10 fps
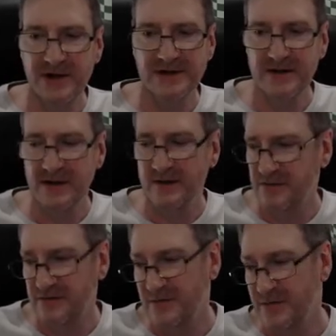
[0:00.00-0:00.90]
But it's, yep,
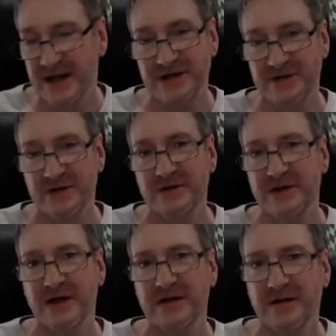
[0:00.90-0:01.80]
that's true,
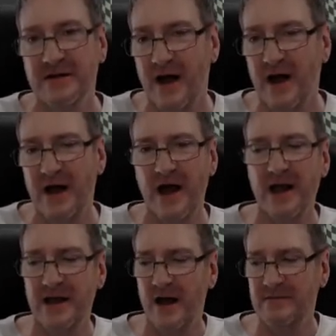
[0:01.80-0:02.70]
yeah. I,
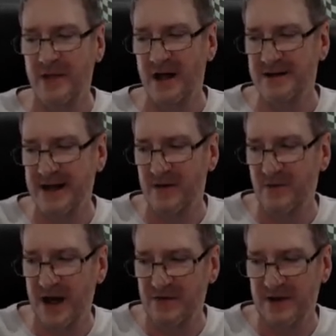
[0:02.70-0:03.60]
I, I
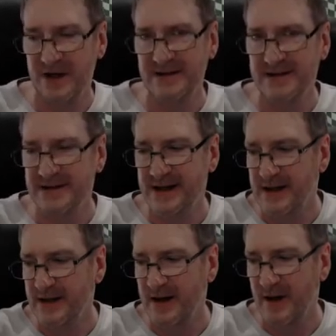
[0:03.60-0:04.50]
understand what Android Lust is
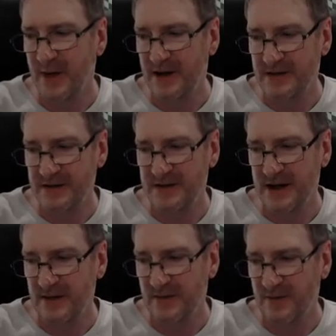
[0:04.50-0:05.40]
saying, apart
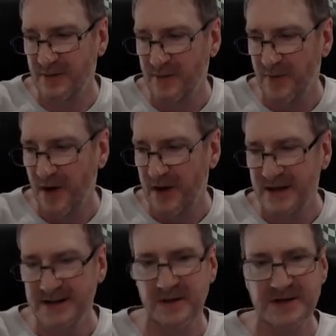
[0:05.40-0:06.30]
um,
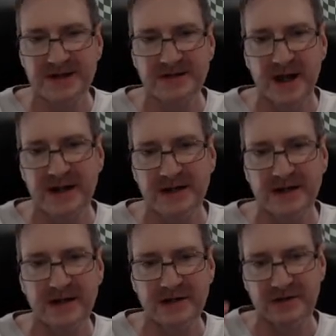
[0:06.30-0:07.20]
Substance
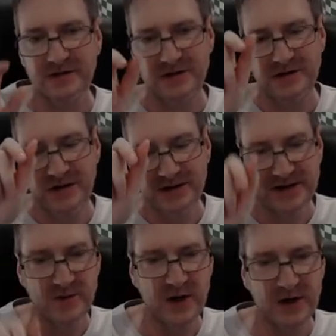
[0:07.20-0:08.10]
Painter, and you're
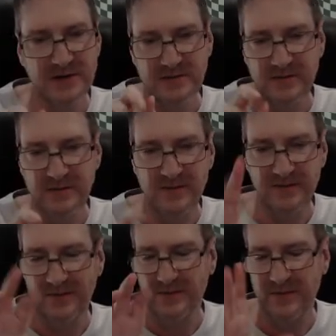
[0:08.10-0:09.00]
using the weld
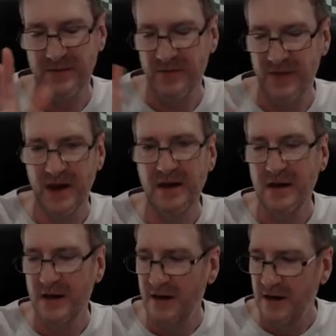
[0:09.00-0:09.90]
thing.